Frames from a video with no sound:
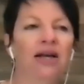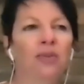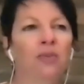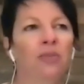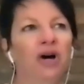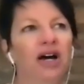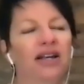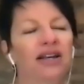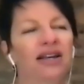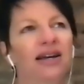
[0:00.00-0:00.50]

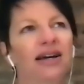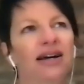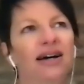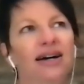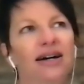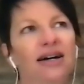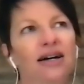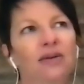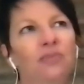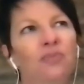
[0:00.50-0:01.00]
But
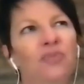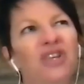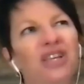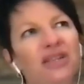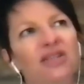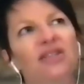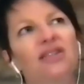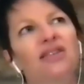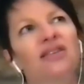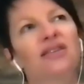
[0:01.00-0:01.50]
um,
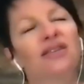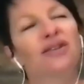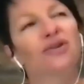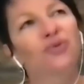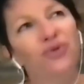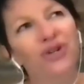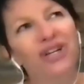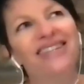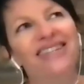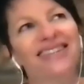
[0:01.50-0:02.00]
this is the
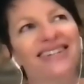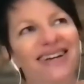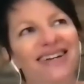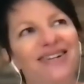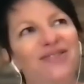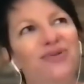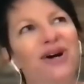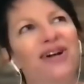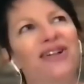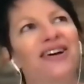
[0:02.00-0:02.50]
reason I
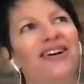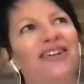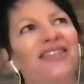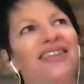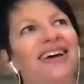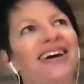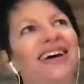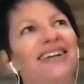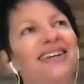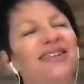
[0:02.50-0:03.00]
dwell on
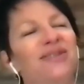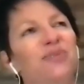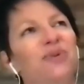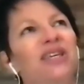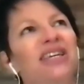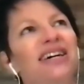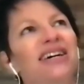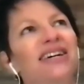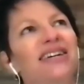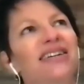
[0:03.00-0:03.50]
that is
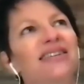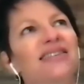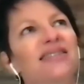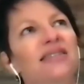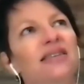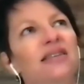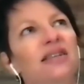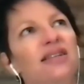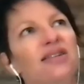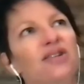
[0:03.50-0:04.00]
because
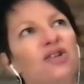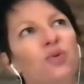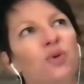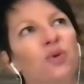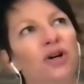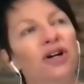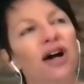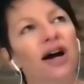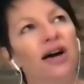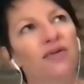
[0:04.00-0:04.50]
this is
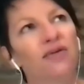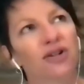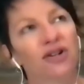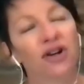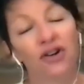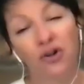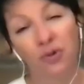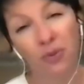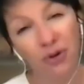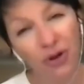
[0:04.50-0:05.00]
where conflict
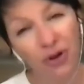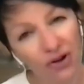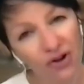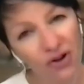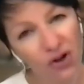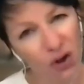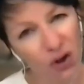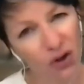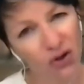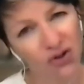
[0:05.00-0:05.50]
entrepreneurs
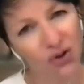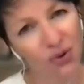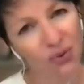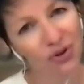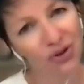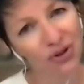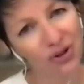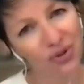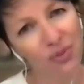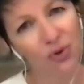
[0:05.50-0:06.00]
are also
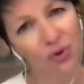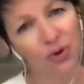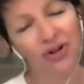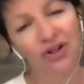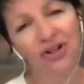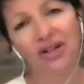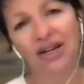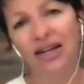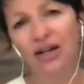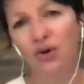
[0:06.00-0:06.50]
really
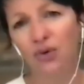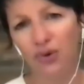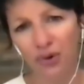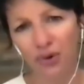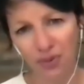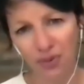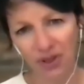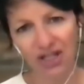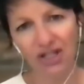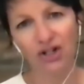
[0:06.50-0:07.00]
important and
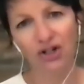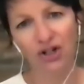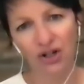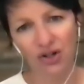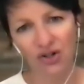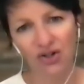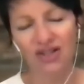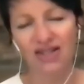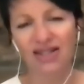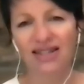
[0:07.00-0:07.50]
group
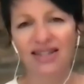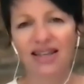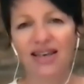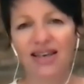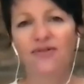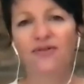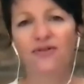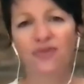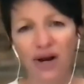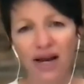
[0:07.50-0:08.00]
leaders is because they
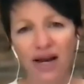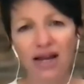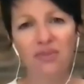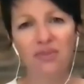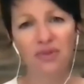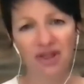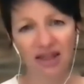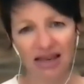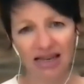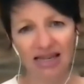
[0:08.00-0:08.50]
frame
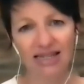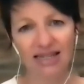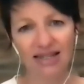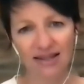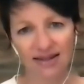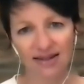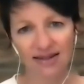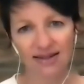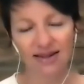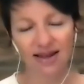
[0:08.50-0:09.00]

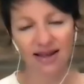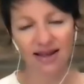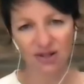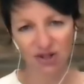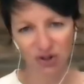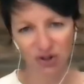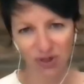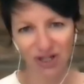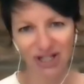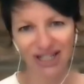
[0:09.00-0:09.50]
things as
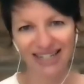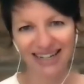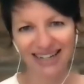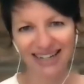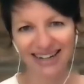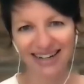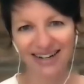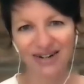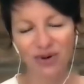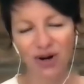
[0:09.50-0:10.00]

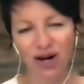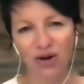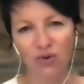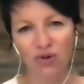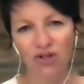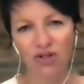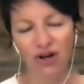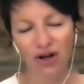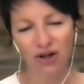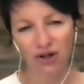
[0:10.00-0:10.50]
humiliating, right? right? We
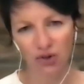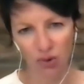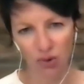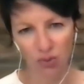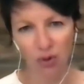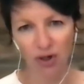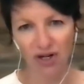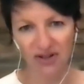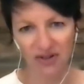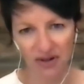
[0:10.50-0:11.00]
saw this with
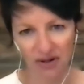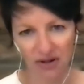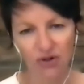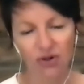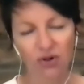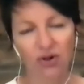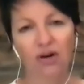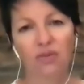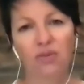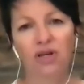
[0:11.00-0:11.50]
President
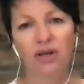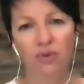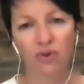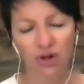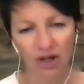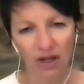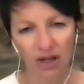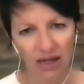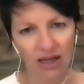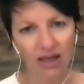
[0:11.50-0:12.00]
Trump. He would
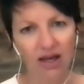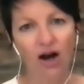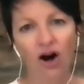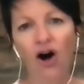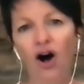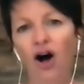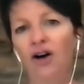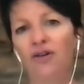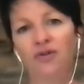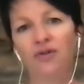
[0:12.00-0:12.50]

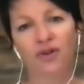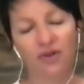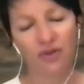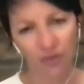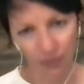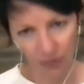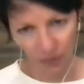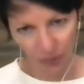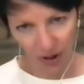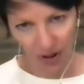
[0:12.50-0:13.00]

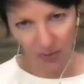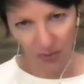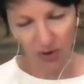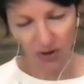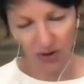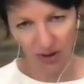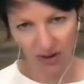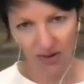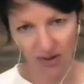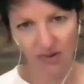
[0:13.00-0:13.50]
often frame
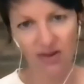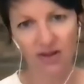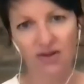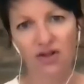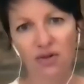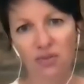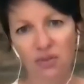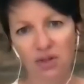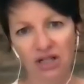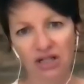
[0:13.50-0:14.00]
things as
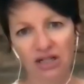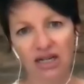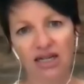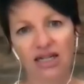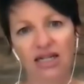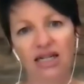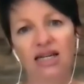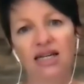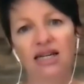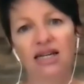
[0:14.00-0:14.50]

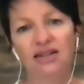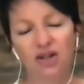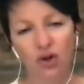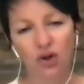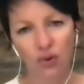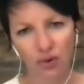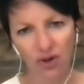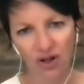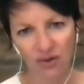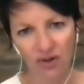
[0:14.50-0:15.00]
humiliating, as a
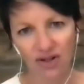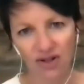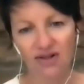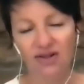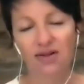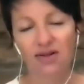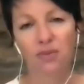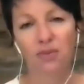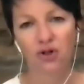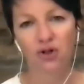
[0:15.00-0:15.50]
grievance,
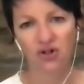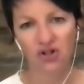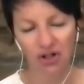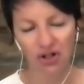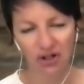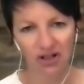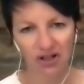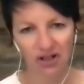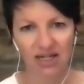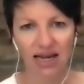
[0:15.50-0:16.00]
as a
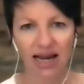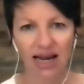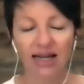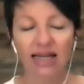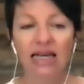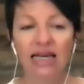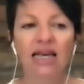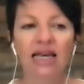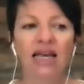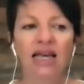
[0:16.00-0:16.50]
personal attack.
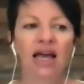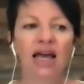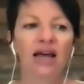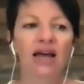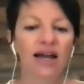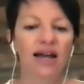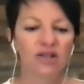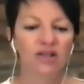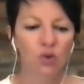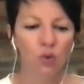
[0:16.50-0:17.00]
And
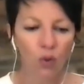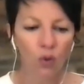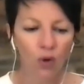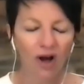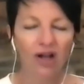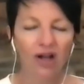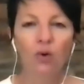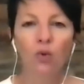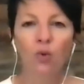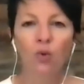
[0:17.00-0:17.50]
that's
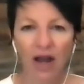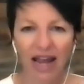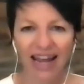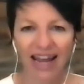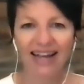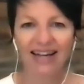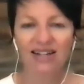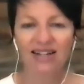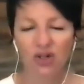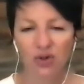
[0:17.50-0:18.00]
one
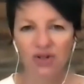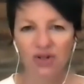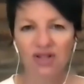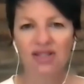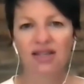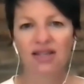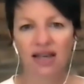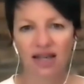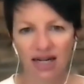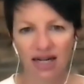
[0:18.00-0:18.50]
way to
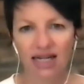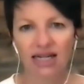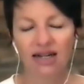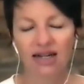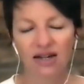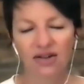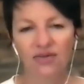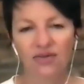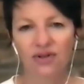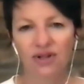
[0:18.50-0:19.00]
incite high
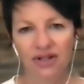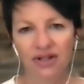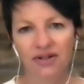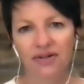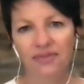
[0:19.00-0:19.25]
conflict.